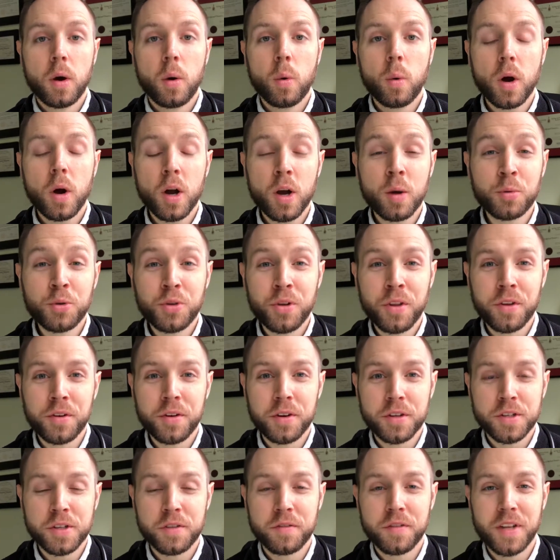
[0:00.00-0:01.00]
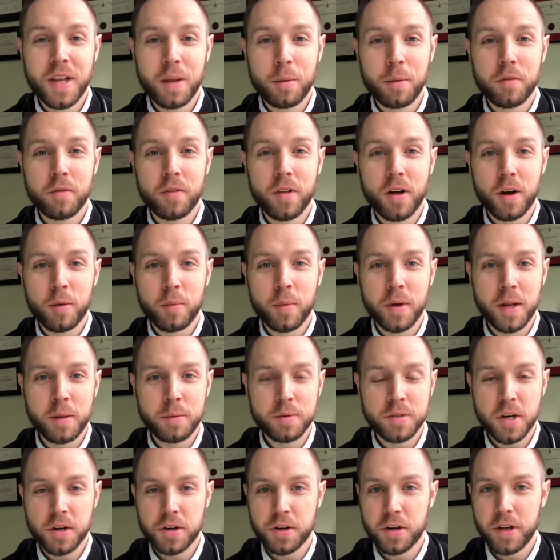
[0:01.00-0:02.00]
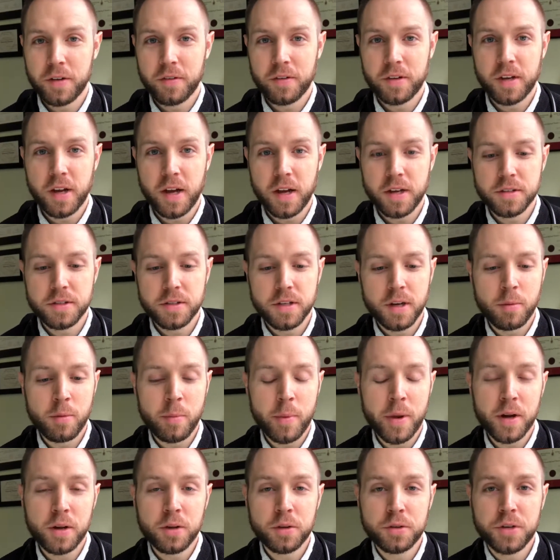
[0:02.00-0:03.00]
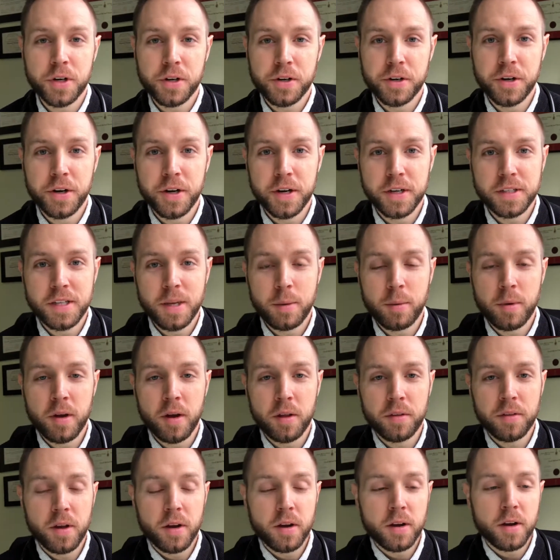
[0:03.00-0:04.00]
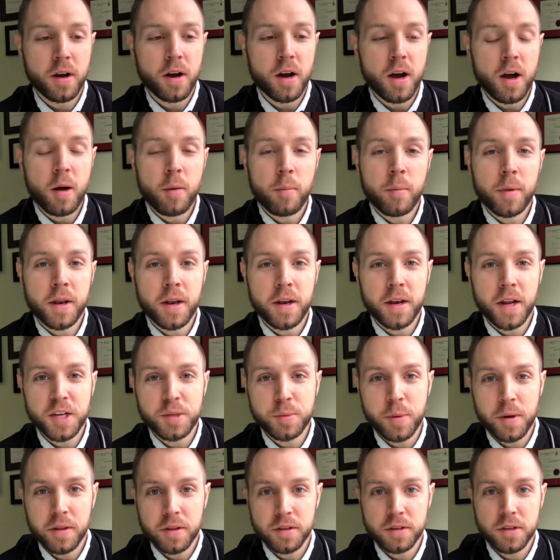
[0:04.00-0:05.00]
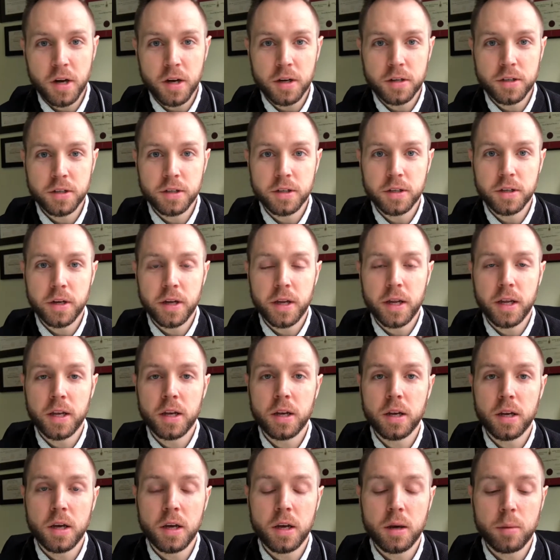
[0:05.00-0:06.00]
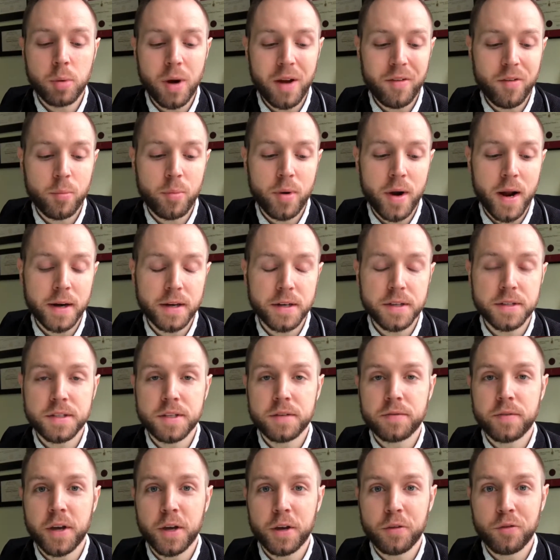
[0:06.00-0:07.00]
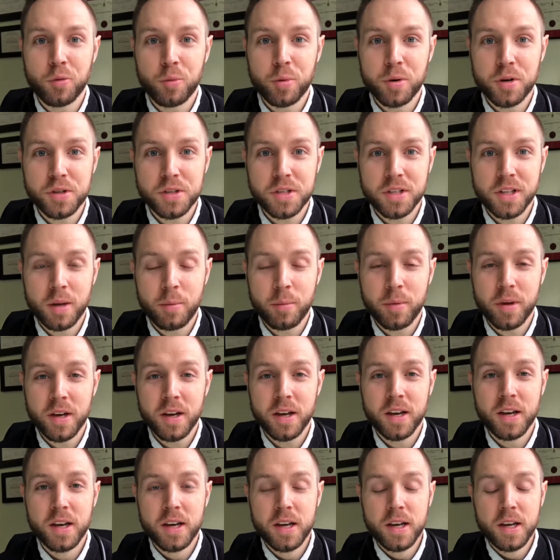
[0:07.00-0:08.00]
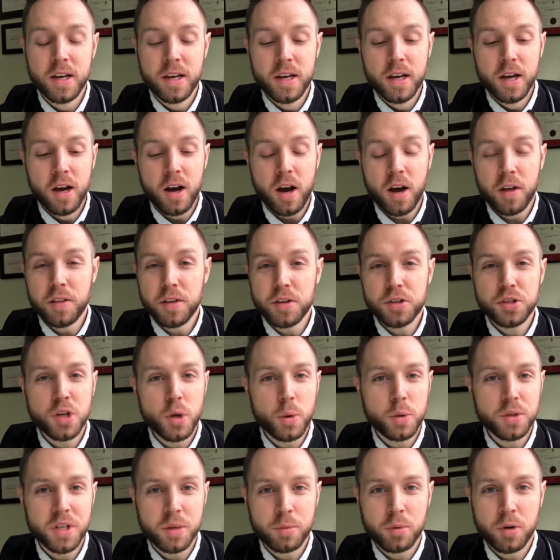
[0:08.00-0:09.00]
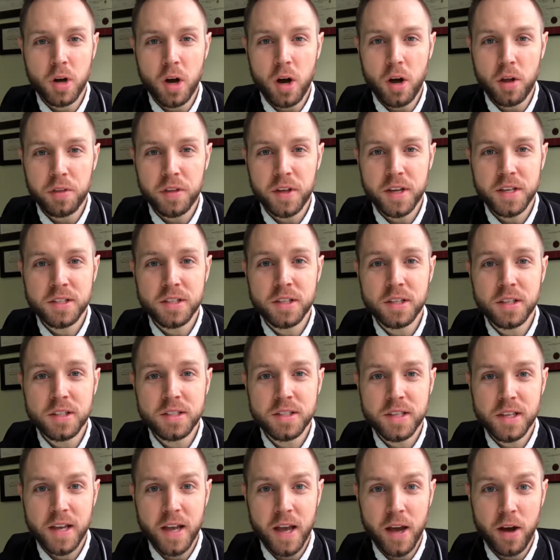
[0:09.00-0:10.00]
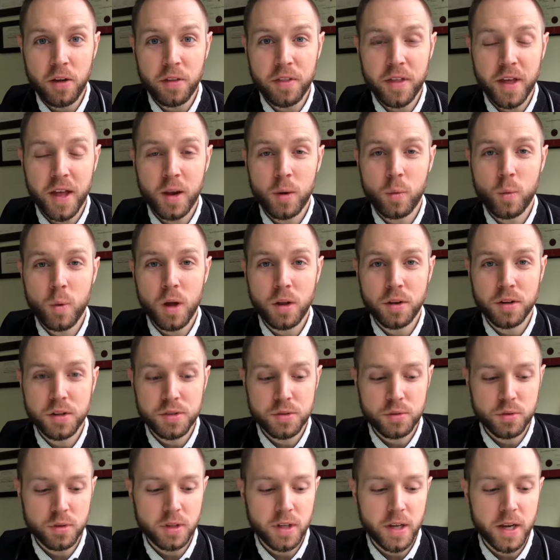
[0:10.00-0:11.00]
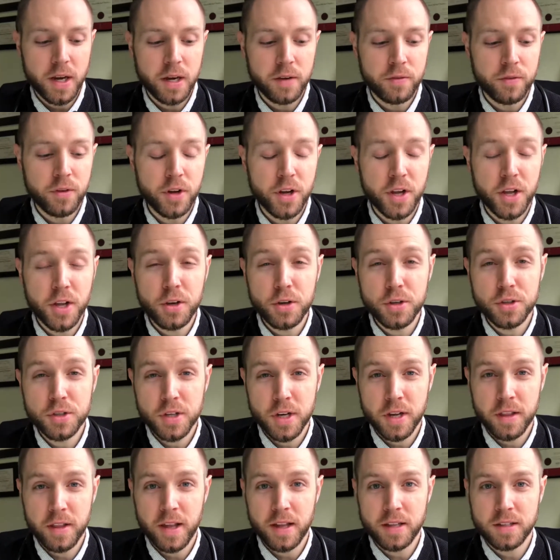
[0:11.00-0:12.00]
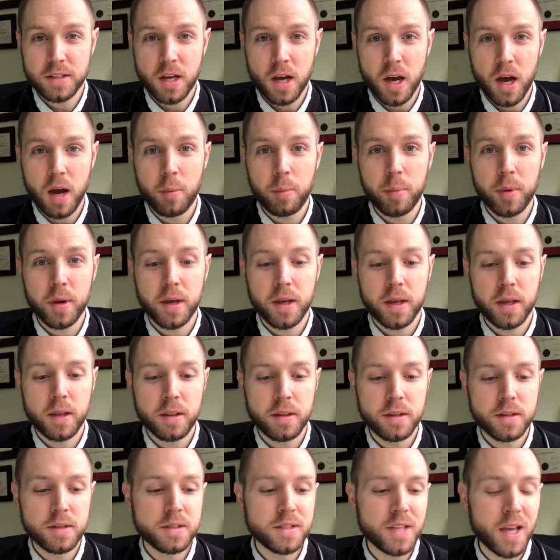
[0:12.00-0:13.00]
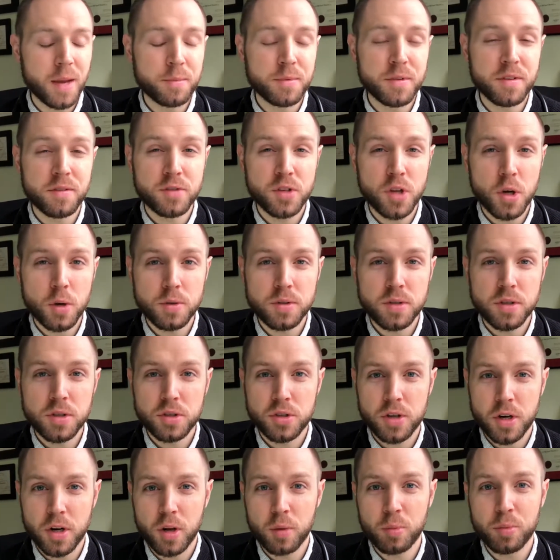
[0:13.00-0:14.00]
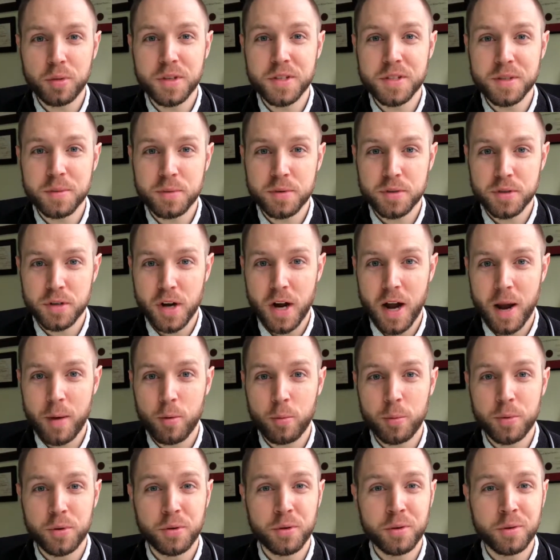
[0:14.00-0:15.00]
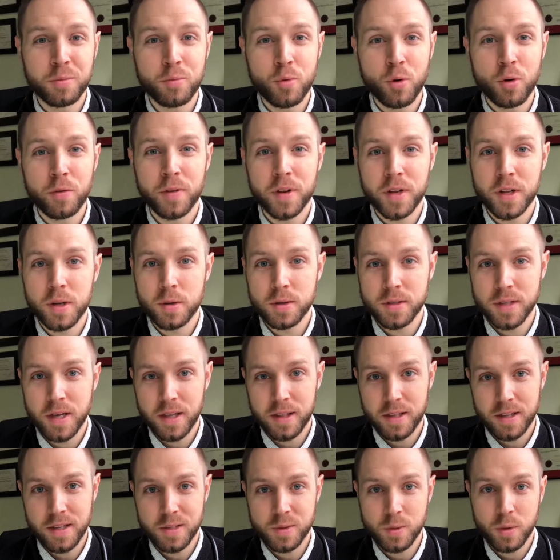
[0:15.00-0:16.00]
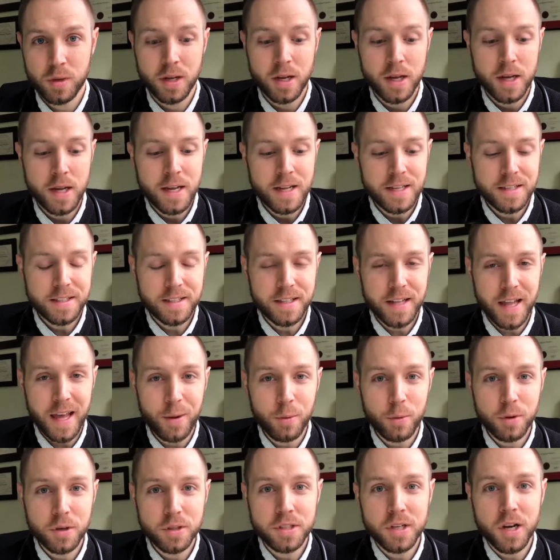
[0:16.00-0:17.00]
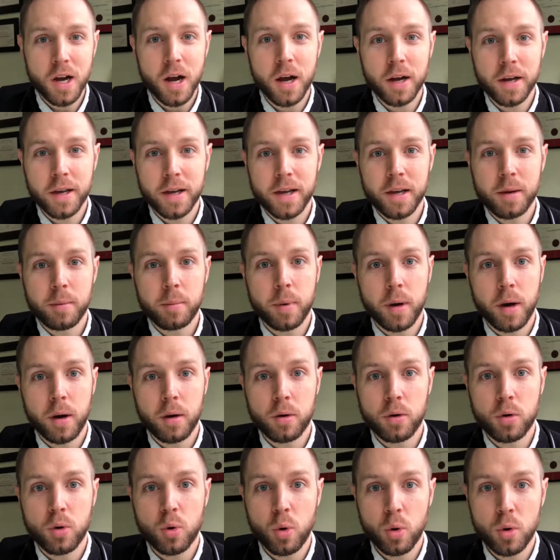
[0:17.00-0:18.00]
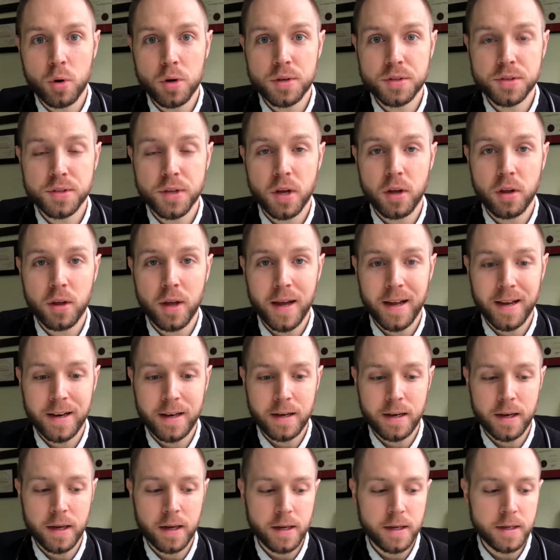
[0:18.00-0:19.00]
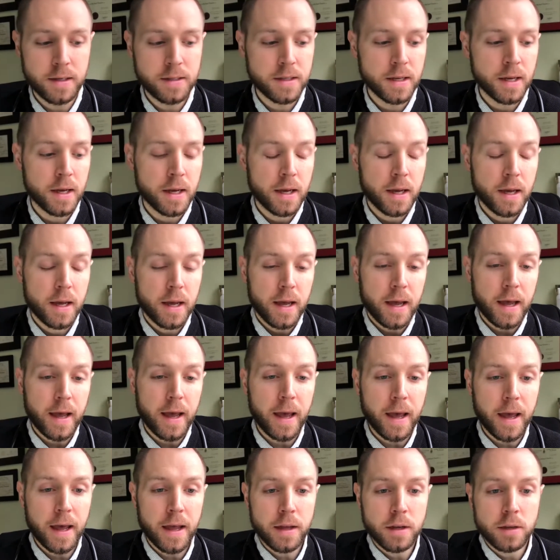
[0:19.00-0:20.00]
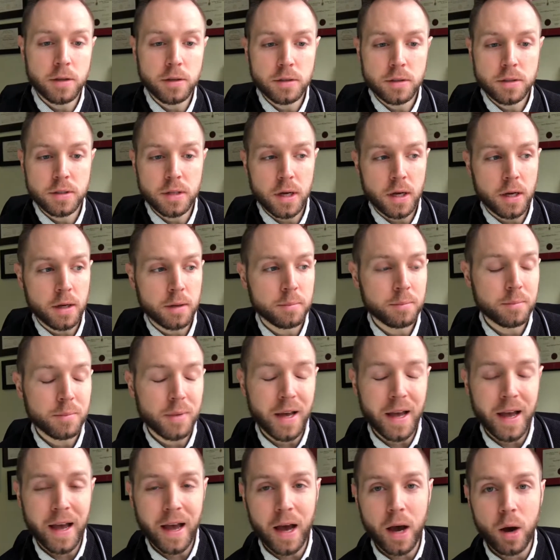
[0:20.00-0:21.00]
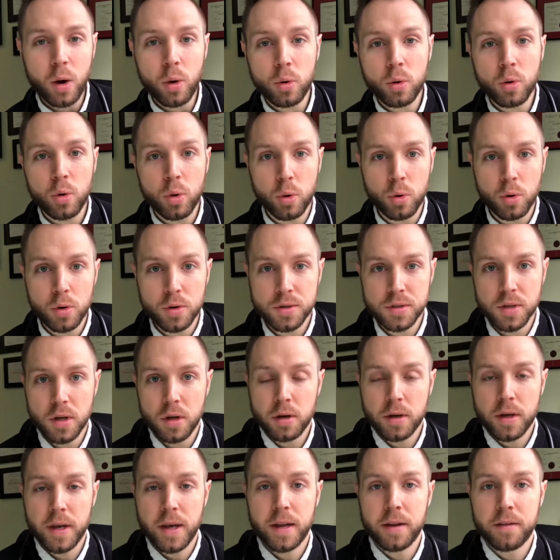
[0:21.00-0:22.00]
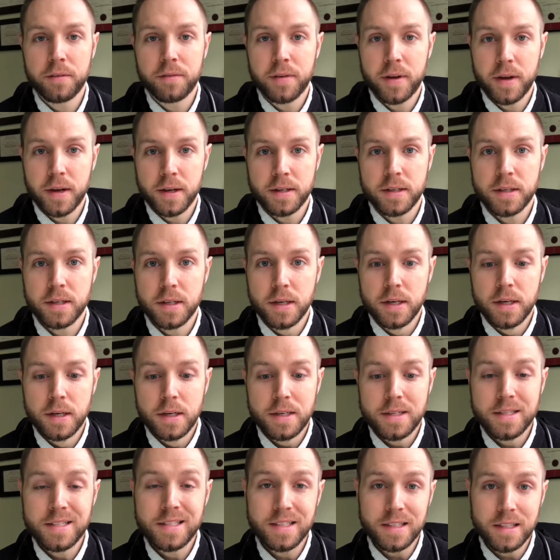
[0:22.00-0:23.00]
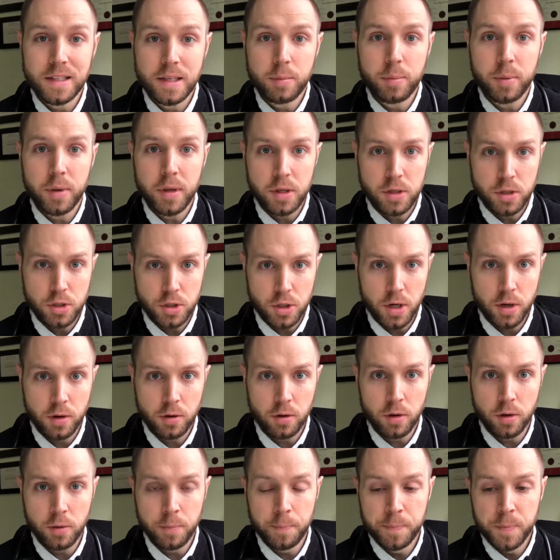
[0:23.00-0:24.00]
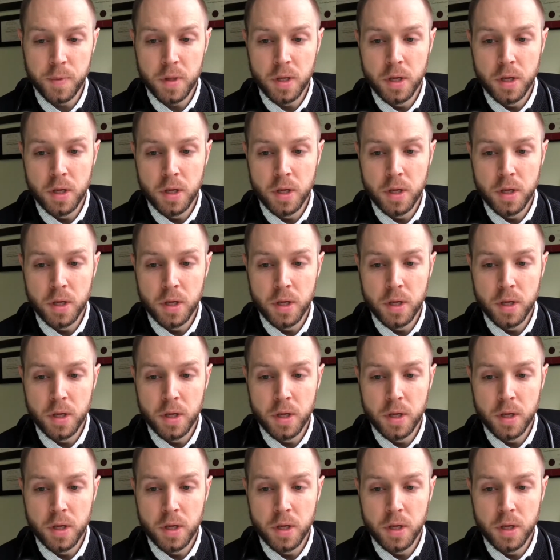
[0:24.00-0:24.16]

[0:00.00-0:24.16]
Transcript: Welcome to another edition of the DAMY Vlog. My name is Dr. David Duizer. I'm the medical director here at DAMYHealth.com and a naturopathic doctor in private practice in Vancouver, British Columbia. On this show, we talk about all things holistic health and wellness related. If you're interested in that topic and these types of shows in general, please subscribe. We'll be doing more videos like this one. Today, we're talking about cortisol at night and how cortisol can affect sleep in general.